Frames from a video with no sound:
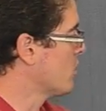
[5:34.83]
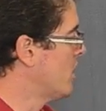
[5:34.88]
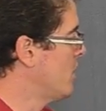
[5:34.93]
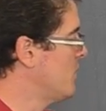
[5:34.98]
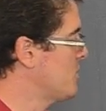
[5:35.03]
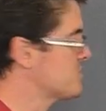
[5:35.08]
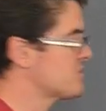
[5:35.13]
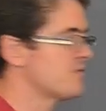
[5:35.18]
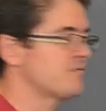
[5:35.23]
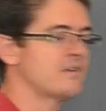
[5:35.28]

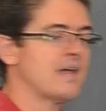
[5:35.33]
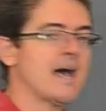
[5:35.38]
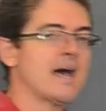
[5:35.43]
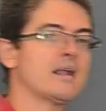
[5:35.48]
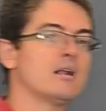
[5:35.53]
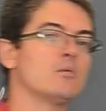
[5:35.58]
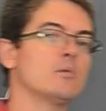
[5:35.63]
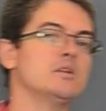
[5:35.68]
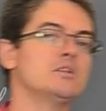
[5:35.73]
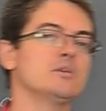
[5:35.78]
rows of
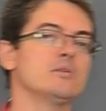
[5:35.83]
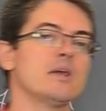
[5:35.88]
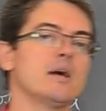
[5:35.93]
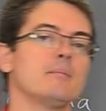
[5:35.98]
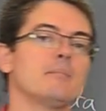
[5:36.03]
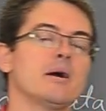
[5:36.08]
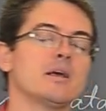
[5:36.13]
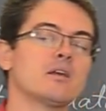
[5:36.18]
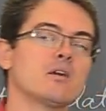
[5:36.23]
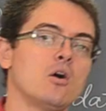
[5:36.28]
data, and we do
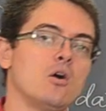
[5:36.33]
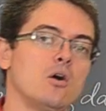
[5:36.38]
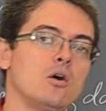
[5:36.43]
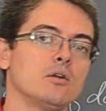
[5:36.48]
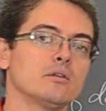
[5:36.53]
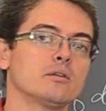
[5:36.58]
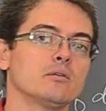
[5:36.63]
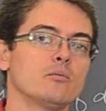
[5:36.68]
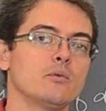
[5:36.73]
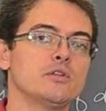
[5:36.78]
that by
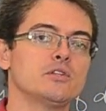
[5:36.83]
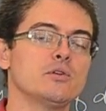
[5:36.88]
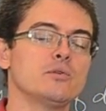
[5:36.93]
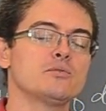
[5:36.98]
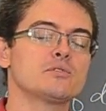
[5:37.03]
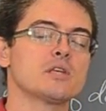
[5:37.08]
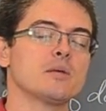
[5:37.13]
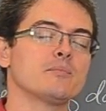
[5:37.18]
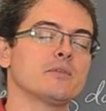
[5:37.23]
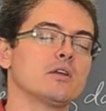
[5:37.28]
called, we
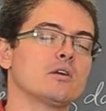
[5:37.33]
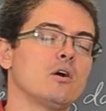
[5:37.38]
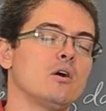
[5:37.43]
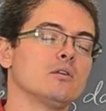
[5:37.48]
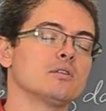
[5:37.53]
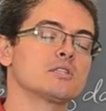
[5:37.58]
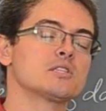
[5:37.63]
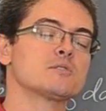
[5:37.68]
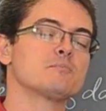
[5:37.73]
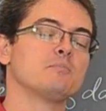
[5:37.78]
do something
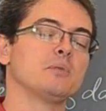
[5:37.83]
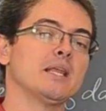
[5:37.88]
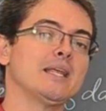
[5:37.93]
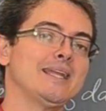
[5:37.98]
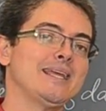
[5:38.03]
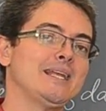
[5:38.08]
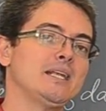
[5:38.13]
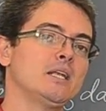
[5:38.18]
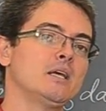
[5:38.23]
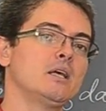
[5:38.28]
called
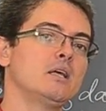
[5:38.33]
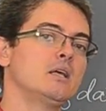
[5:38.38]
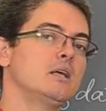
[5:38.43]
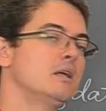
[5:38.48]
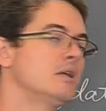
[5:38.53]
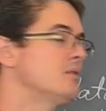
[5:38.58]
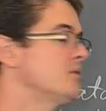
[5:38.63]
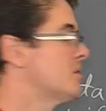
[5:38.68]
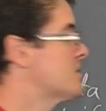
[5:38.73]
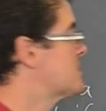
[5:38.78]
splitting
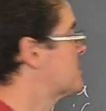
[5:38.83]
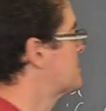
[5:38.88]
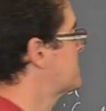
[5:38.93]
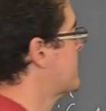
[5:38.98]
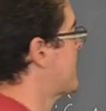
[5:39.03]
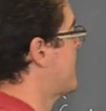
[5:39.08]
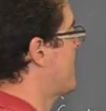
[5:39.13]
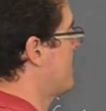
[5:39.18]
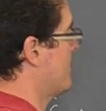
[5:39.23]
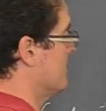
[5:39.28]
the
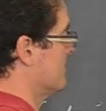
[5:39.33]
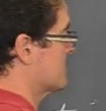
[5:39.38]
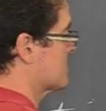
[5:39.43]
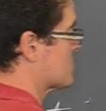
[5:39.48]
stem.